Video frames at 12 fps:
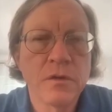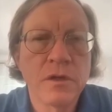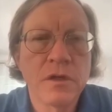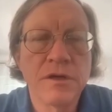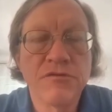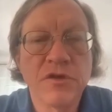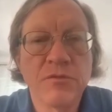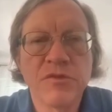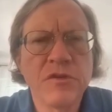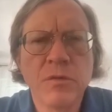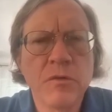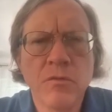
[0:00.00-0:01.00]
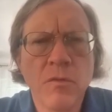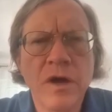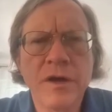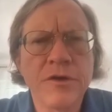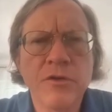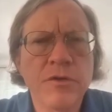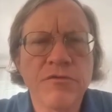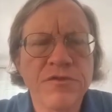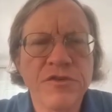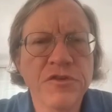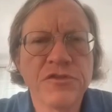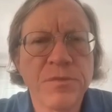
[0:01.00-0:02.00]
And if someone says, well, why aren't you in a
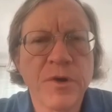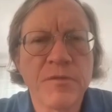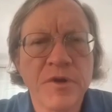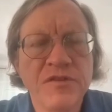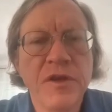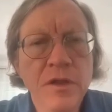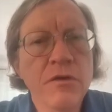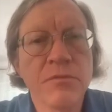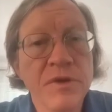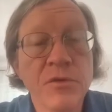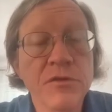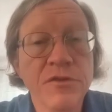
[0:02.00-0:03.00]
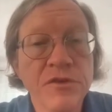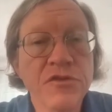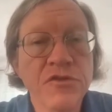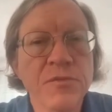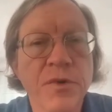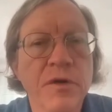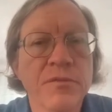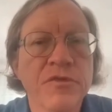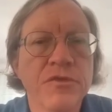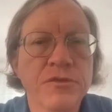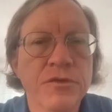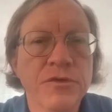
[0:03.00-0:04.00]
physics department? I say, yeah, there are people in physics
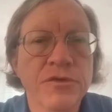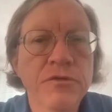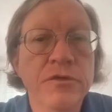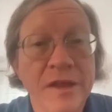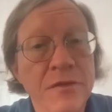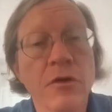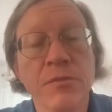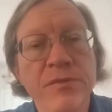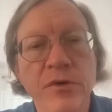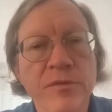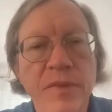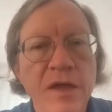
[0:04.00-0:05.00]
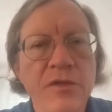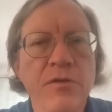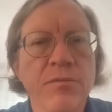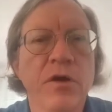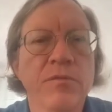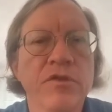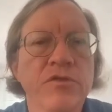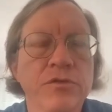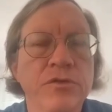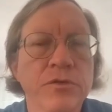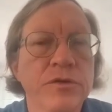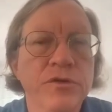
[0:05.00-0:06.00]
departments who do it too. And there are people in math departments who
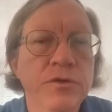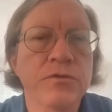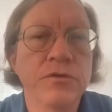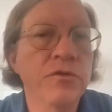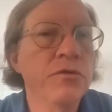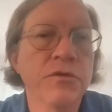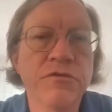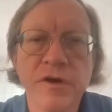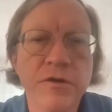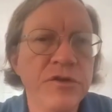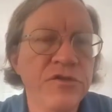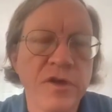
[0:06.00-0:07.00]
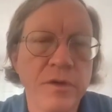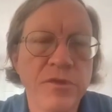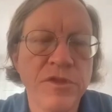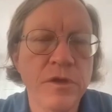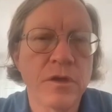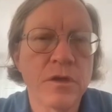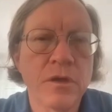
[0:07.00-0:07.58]
do it too, do the very same thing.